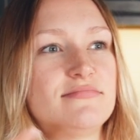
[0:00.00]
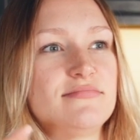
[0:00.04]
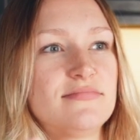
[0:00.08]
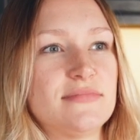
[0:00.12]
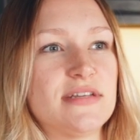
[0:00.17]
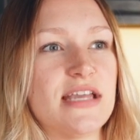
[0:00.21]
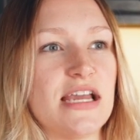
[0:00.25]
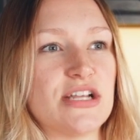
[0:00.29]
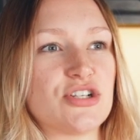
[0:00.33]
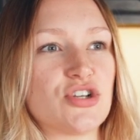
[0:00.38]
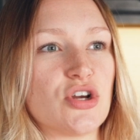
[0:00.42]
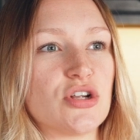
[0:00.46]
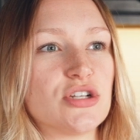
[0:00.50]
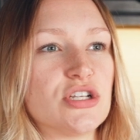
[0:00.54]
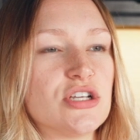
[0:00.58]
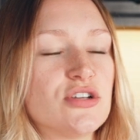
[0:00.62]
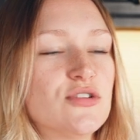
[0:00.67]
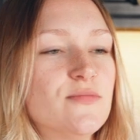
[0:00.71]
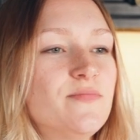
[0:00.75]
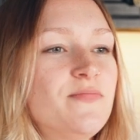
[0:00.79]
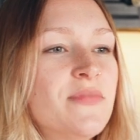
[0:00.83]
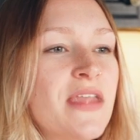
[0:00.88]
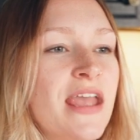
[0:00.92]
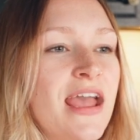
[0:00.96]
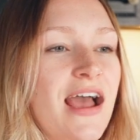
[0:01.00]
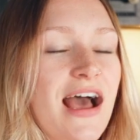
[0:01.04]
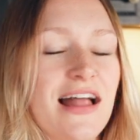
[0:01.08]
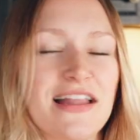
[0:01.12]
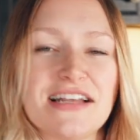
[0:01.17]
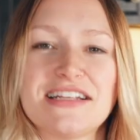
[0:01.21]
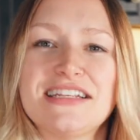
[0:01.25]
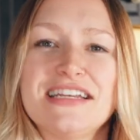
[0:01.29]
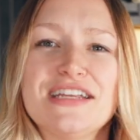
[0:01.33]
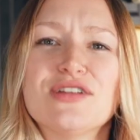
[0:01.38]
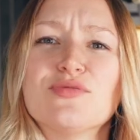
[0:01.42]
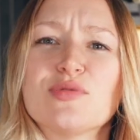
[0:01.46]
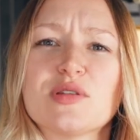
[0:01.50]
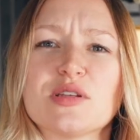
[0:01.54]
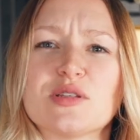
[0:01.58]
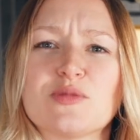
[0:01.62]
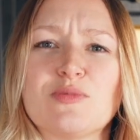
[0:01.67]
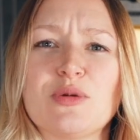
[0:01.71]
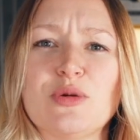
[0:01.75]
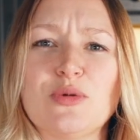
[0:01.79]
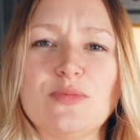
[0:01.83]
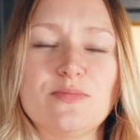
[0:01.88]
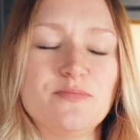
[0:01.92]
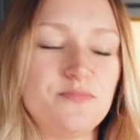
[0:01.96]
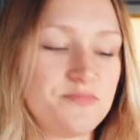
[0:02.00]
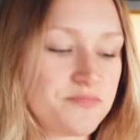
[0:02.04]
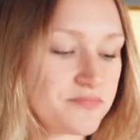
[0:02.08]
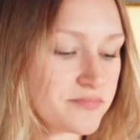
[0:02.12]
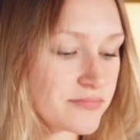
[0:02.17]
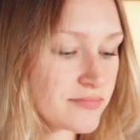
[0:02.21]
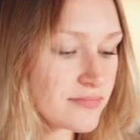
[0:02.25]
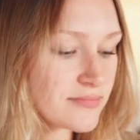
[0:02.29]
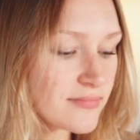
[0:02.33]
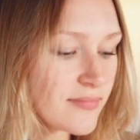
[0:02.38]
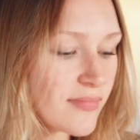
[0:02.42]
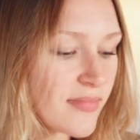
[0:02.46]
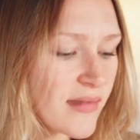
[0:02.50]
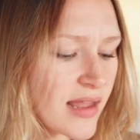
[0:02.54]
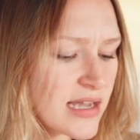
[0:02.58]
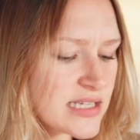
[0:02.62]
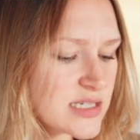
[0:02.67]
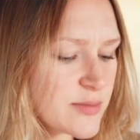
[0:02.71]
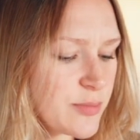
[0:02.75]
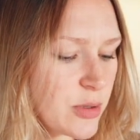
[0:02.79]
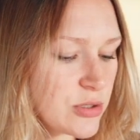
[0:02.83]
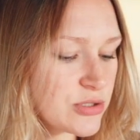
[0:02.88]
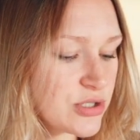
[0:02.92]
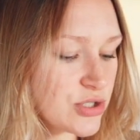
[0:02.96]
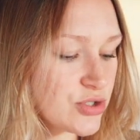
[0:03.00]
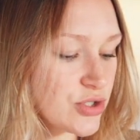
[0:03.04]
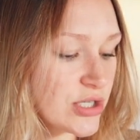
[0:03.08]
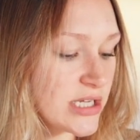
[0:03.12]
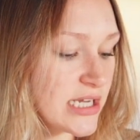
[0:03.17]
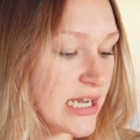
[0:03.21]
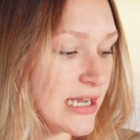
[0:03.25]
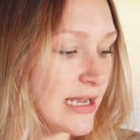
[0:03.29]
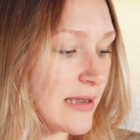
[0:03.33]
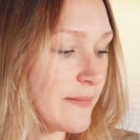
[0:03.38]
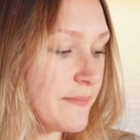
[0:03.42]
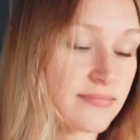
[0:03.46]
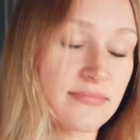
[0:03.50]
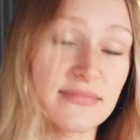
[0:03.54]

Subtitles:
catch on to. I like to eat it with a spoon as opposed to drinking it.